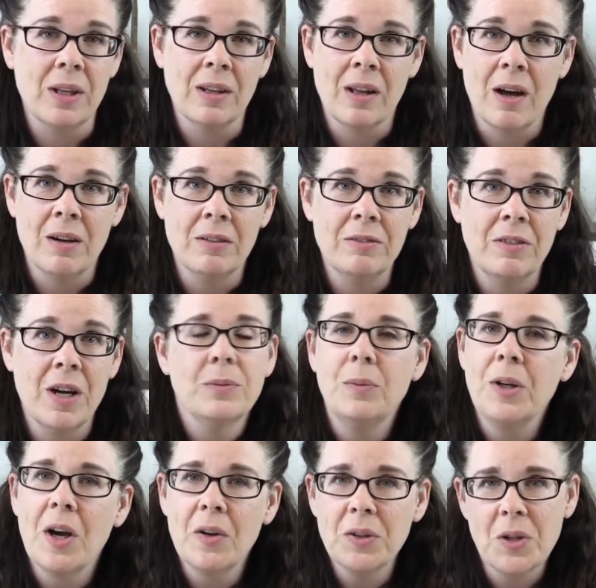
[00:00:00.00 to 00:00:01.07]
love.
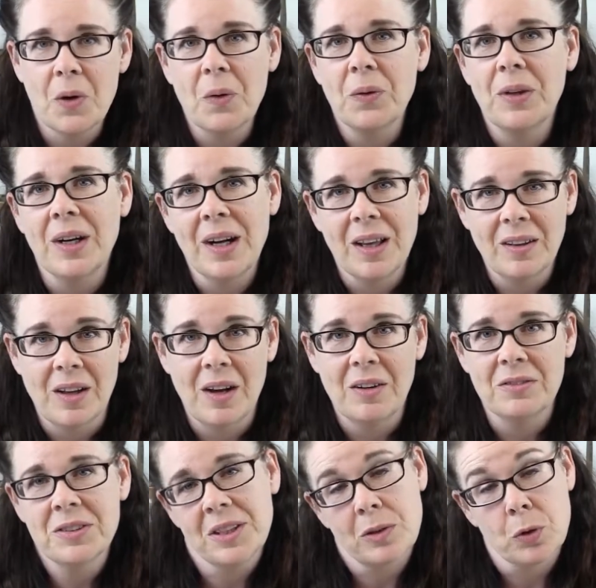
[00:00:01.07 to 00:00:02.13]
We all know that I
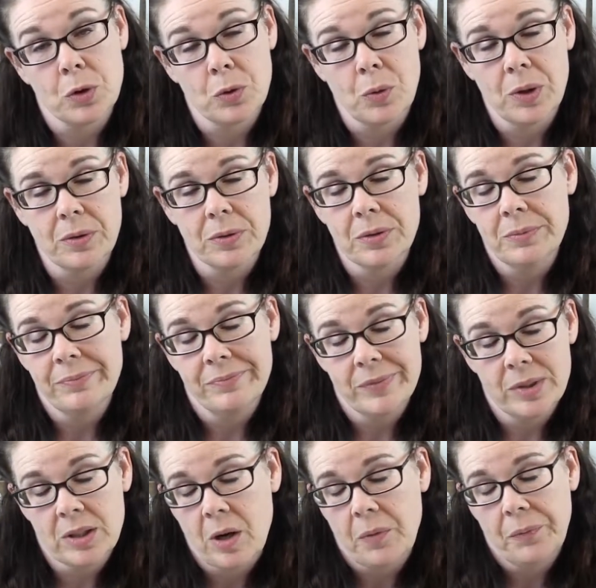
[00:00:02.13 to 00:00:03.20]
love citrus oils,
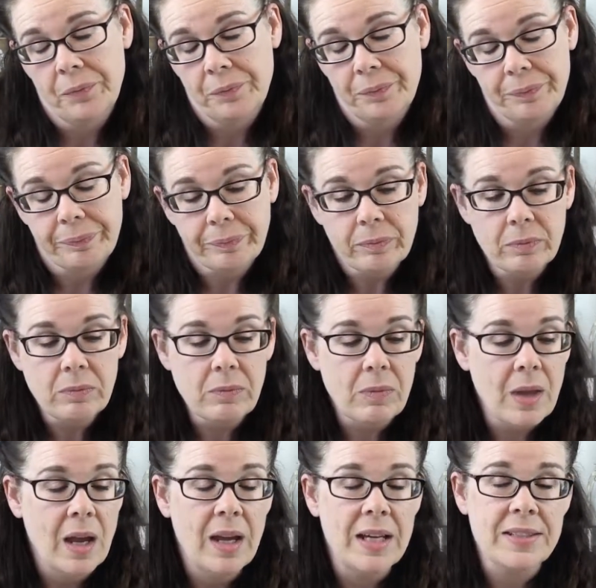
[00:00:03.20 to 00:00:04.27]
so
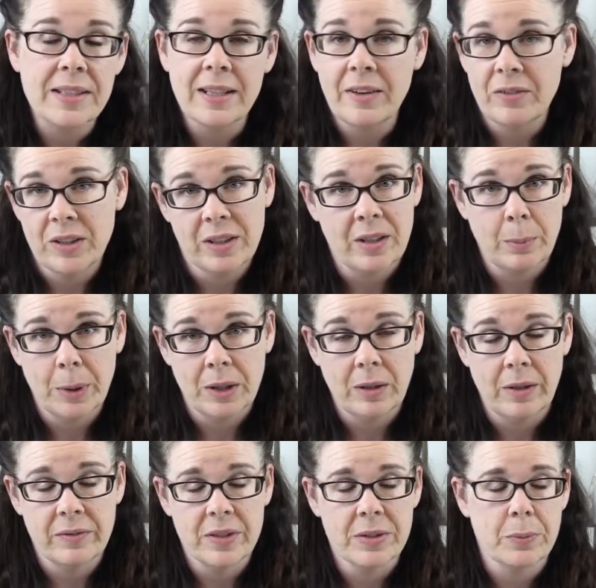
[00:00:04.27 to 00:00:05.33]
it's a given that I'm going to
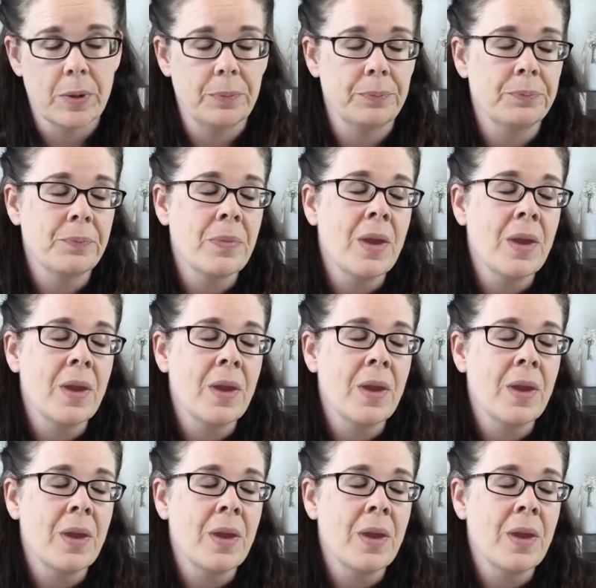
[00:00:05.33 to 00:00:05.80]
love this one.